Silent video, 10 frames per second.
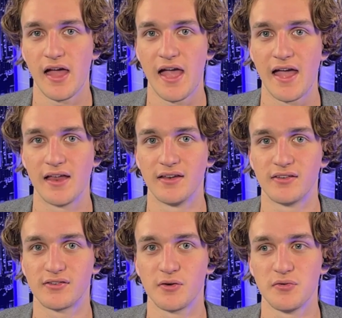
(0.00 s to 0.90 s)
And
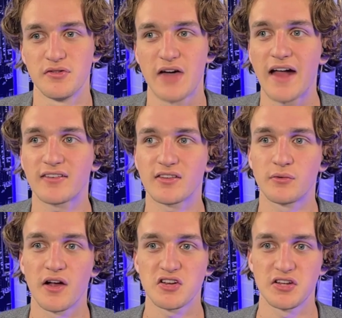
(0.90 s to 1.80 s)
so that's the
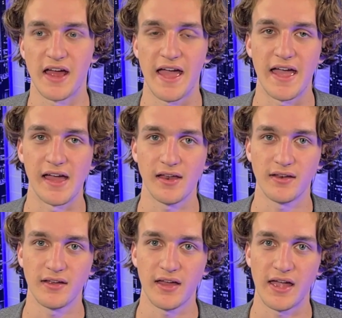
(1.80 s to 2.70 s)
question at hand.